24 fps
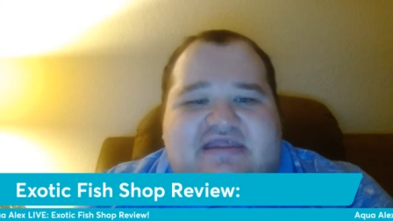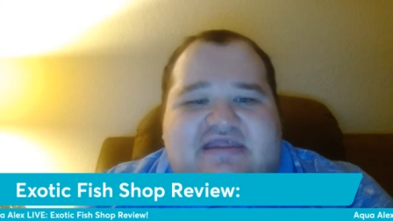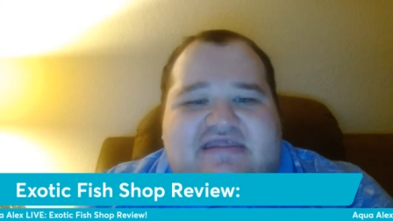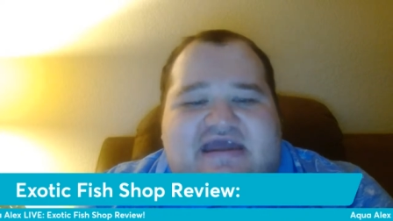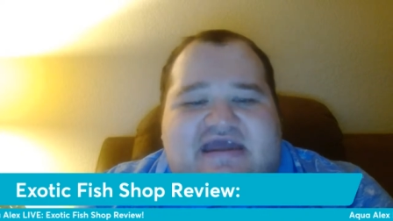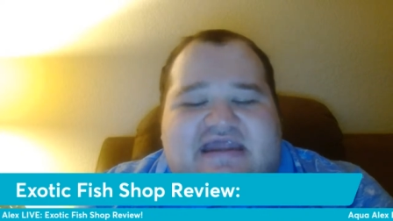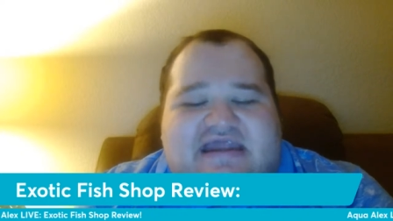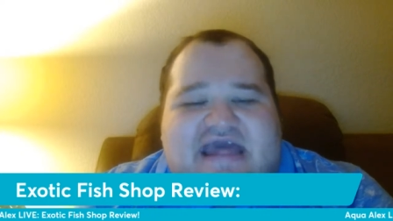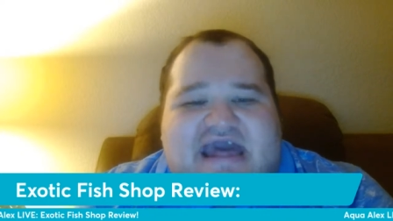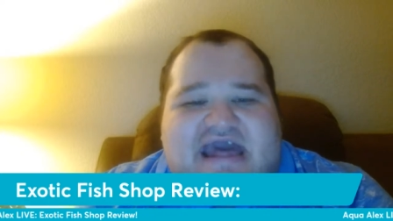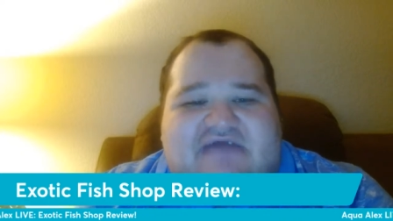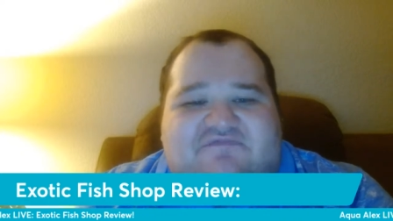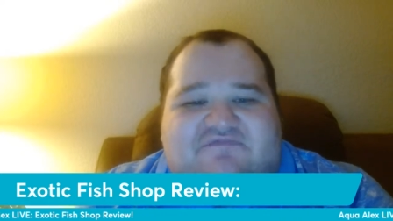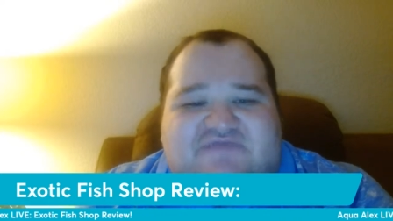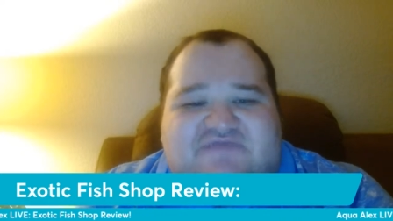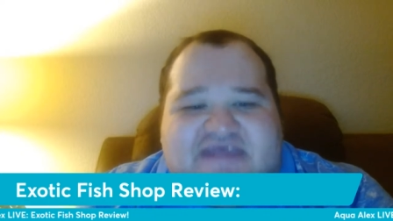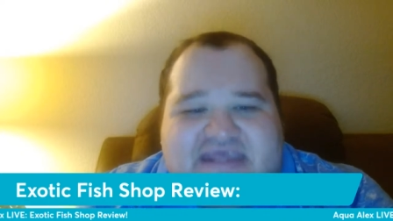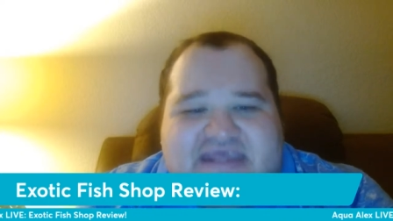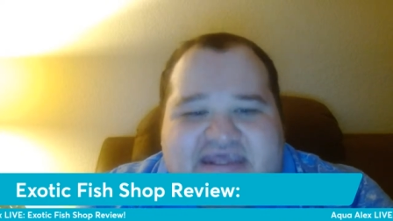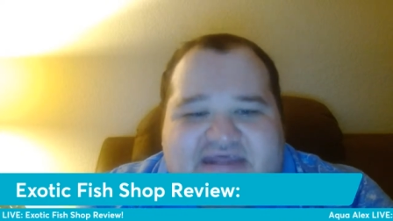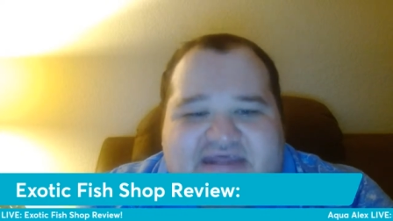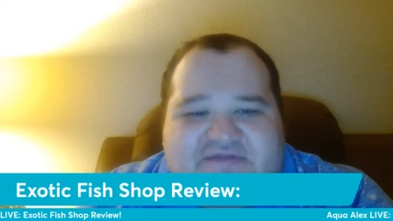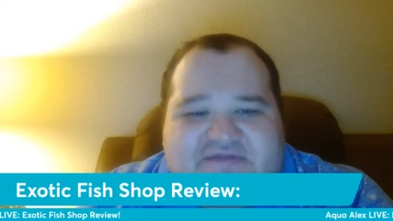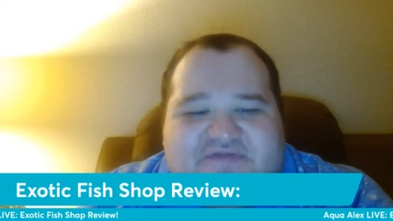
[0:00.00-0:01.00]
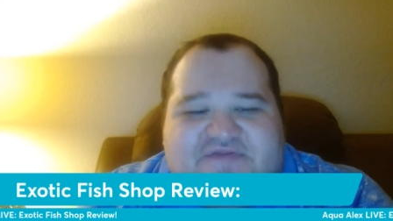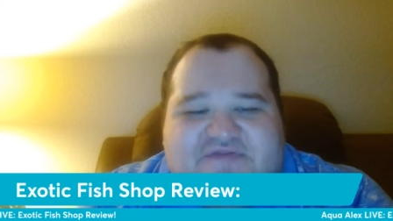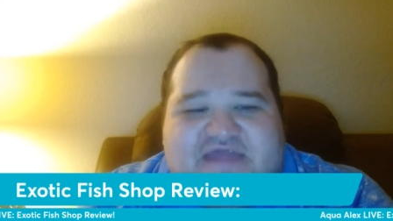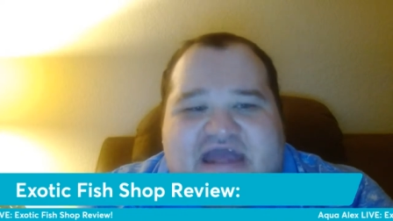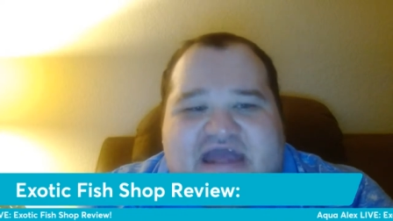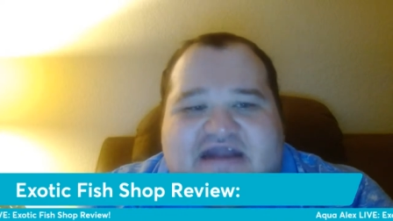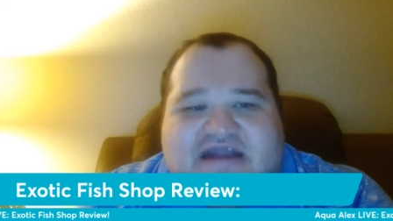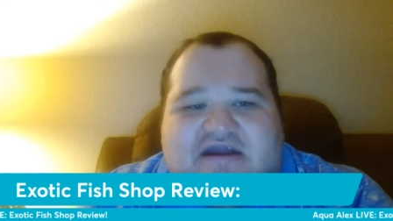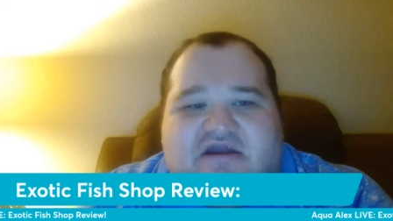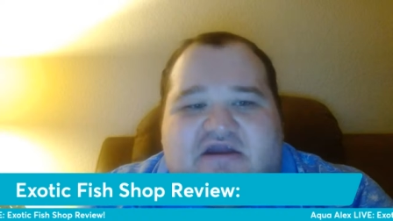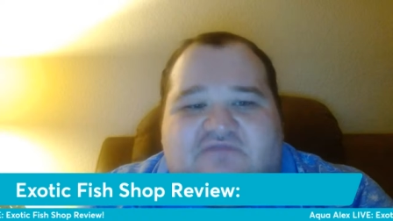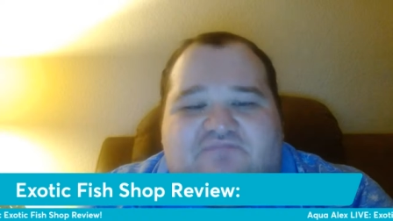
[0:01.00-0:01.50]
that have teeth
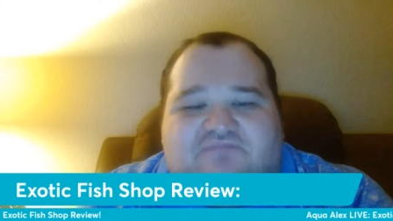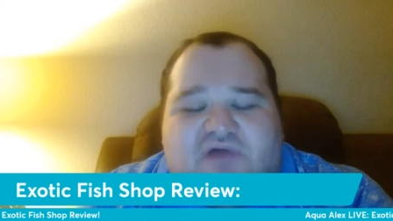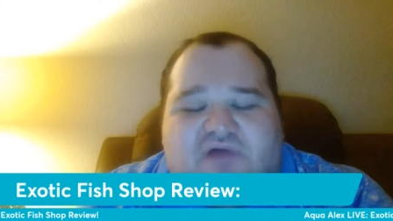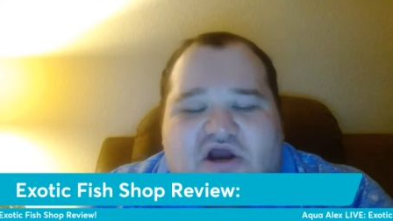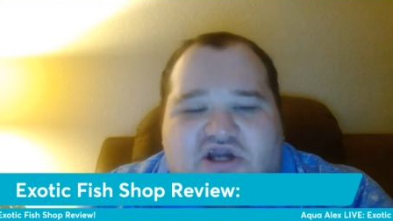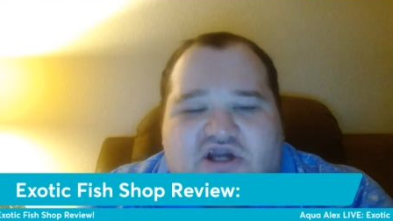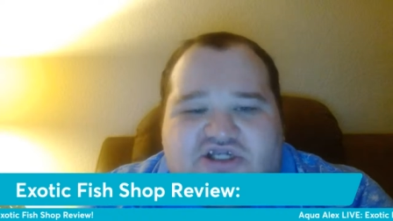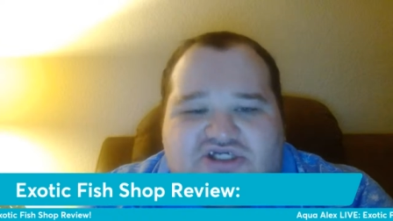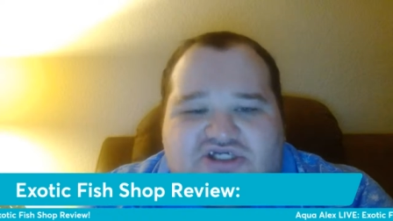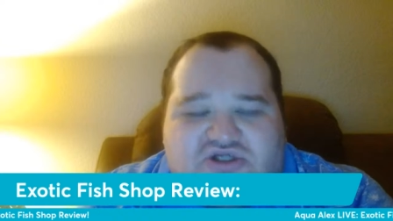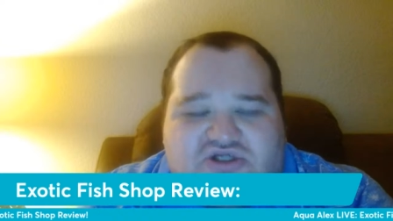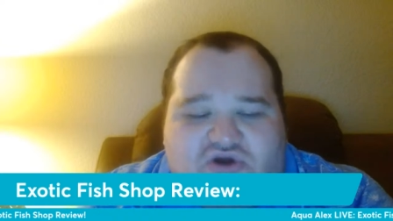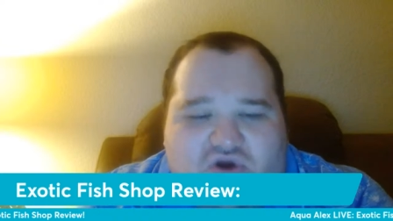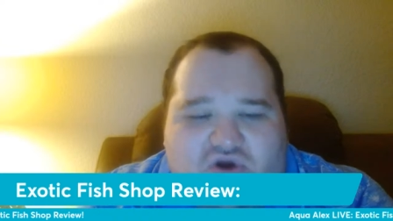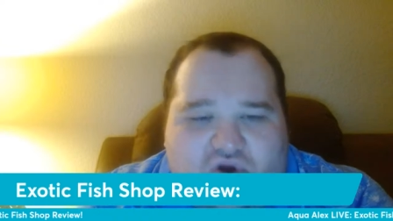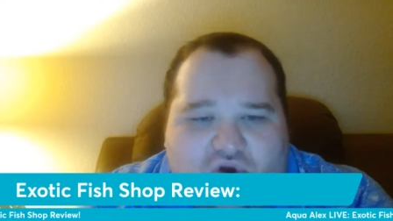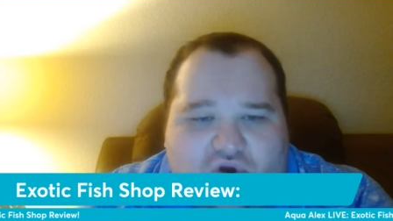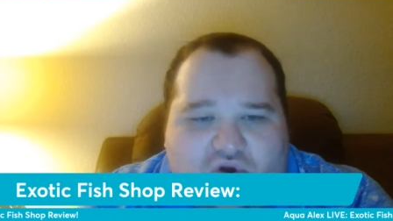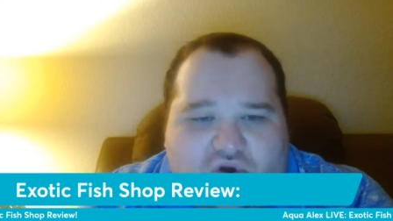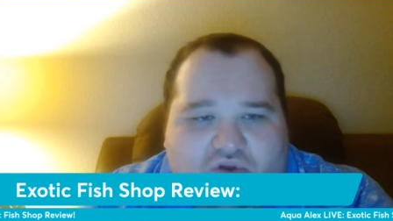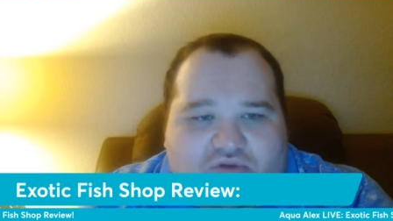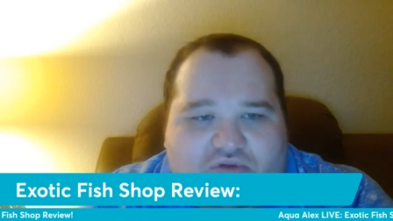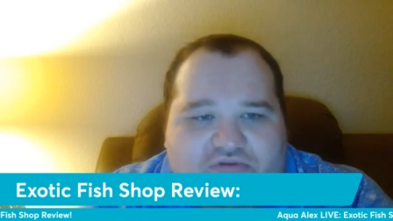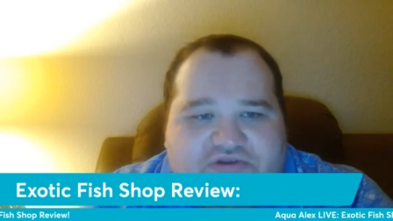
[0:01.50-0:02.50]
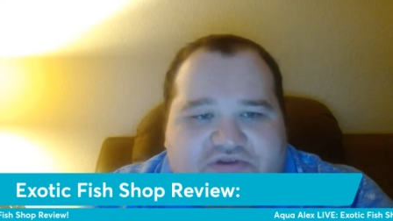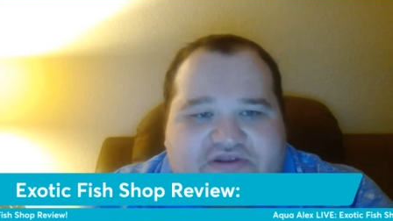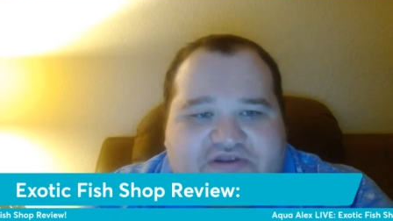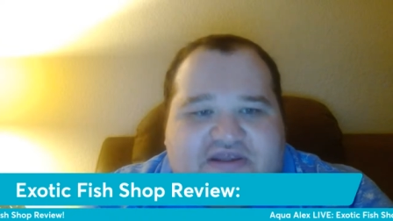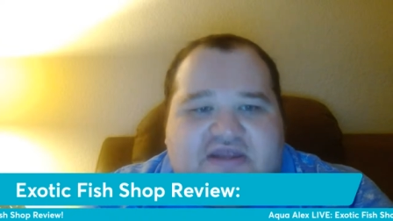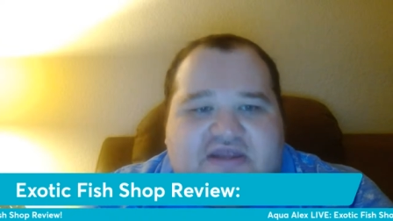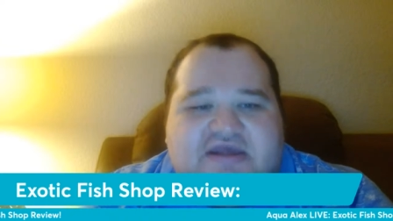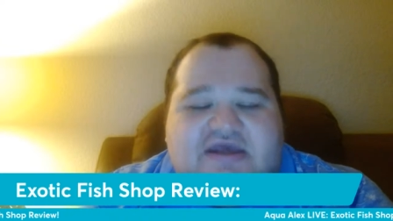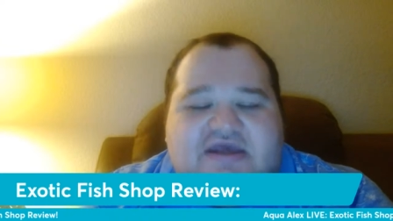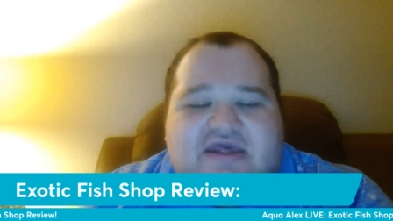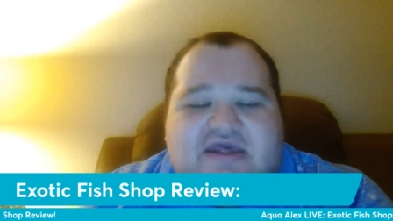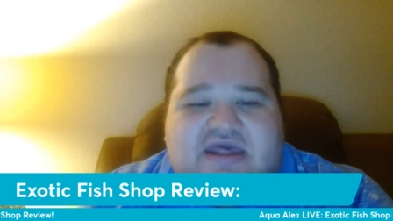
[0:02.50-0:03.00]
that could puncture holes
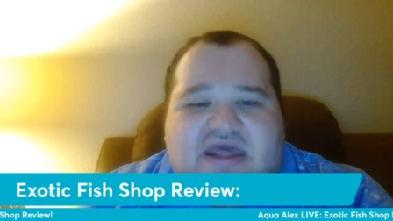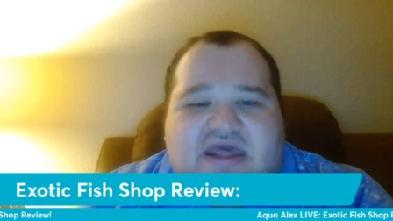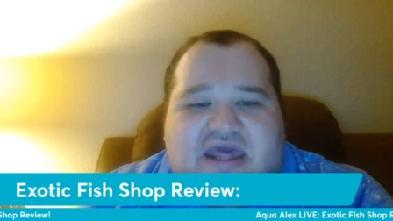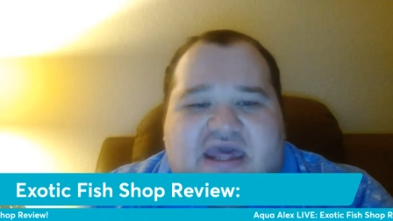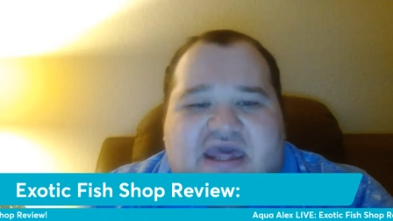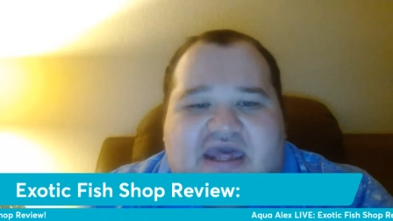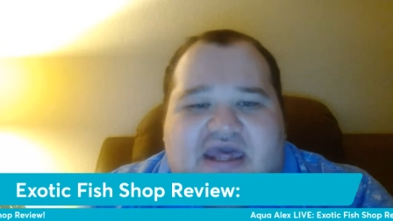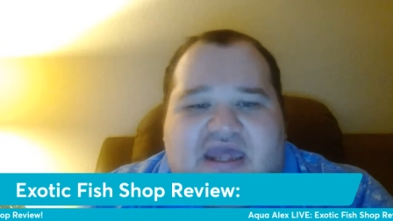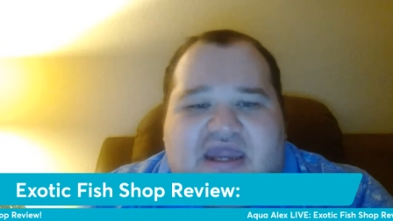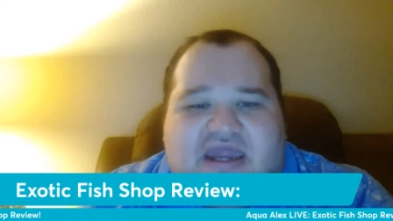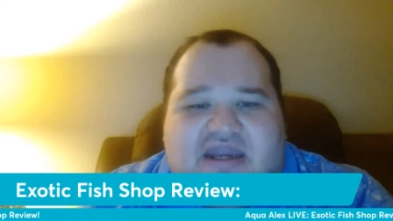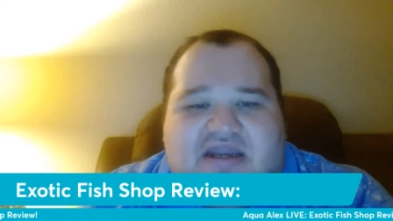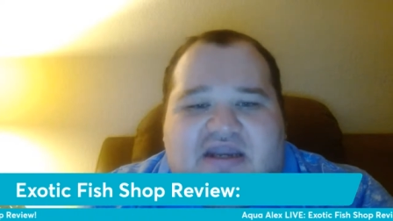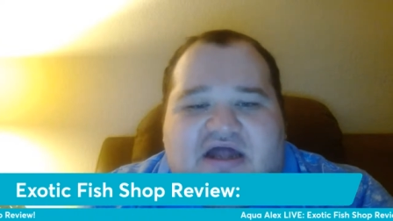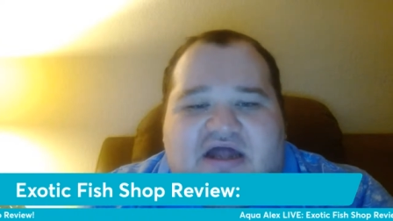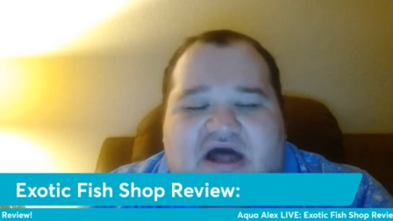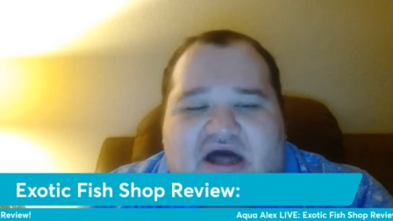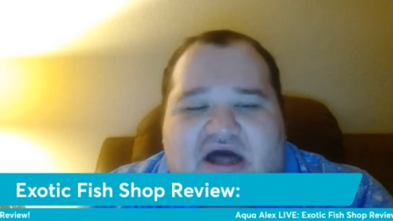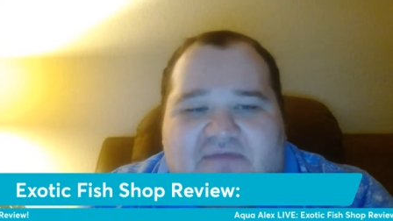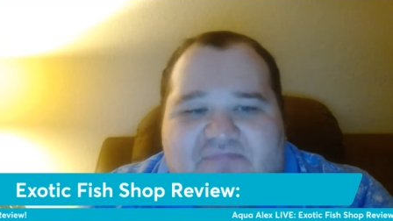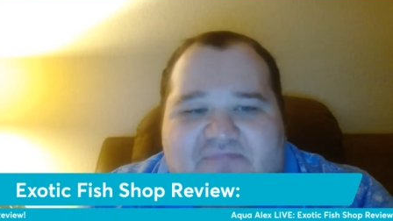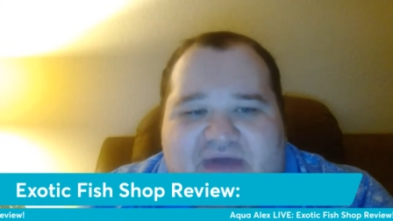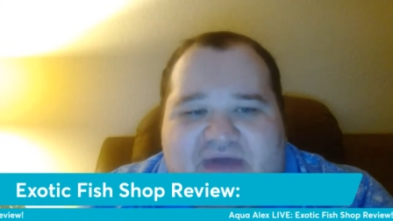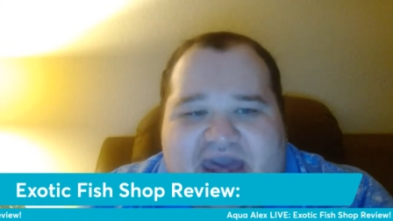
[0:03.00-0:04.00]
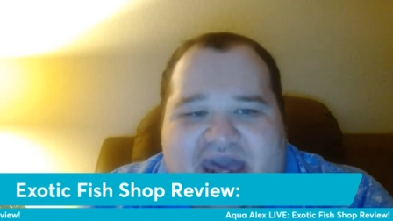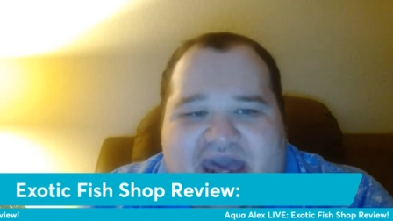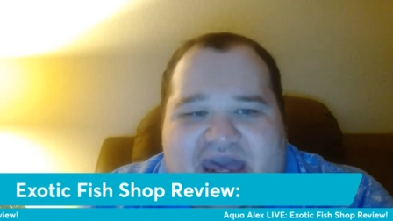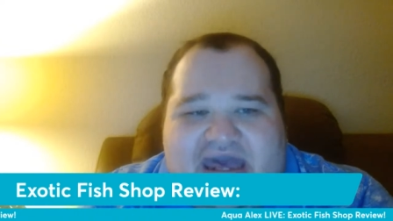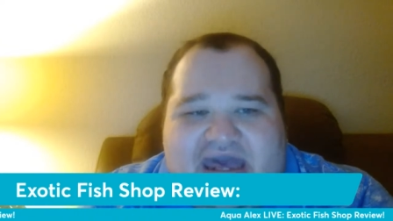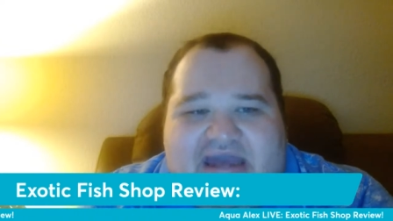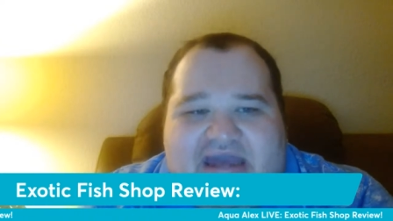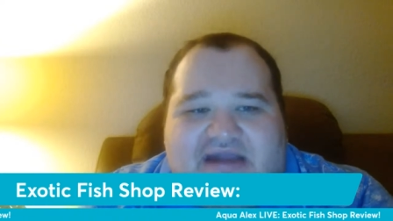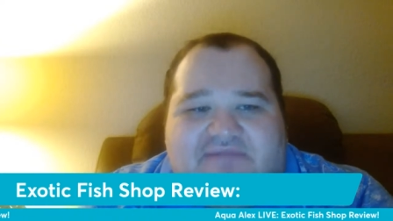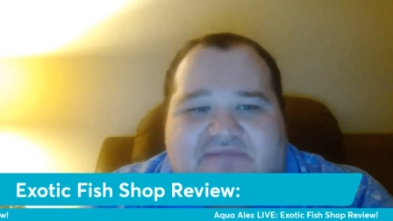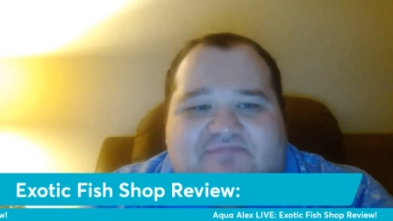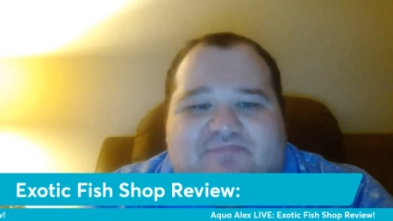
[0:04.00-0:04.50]
in a
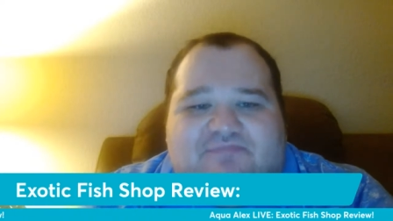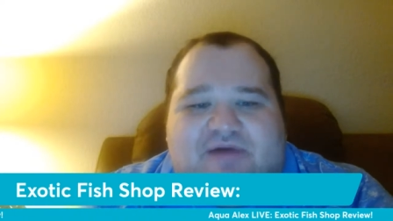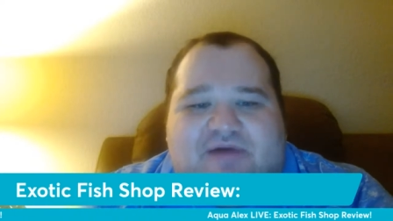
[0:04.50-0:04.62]
bag.